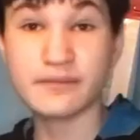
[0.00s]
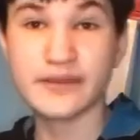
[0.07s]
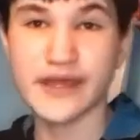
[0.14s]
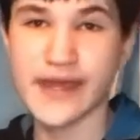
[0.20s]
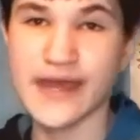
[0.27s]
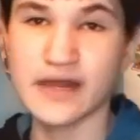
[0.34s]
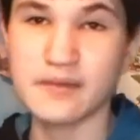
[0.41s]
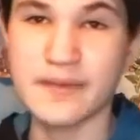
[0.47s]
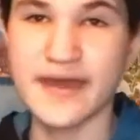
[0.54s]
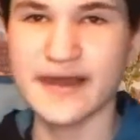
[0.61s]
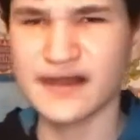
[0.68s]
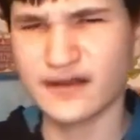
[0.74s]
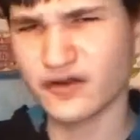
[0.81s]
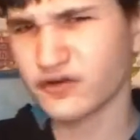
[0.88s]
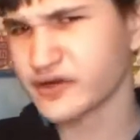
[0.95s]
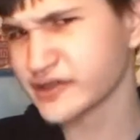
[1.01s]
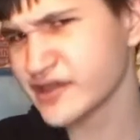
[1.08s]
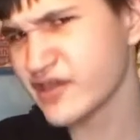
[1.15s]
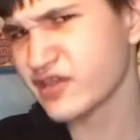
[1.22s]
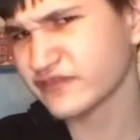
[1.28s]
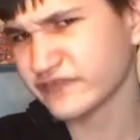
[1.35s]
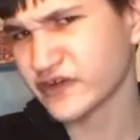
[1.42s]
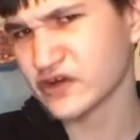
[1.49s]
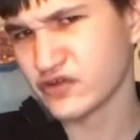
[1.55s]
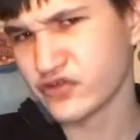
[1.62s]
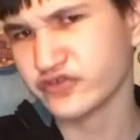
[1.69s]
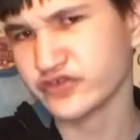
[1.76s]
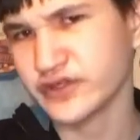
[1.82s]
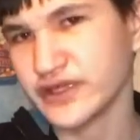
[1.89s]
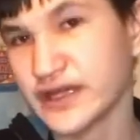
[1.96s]
to be animated, or at least the first
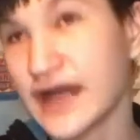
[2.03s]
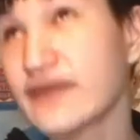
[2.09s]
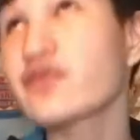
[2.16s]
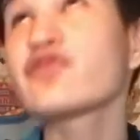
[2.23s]
three. I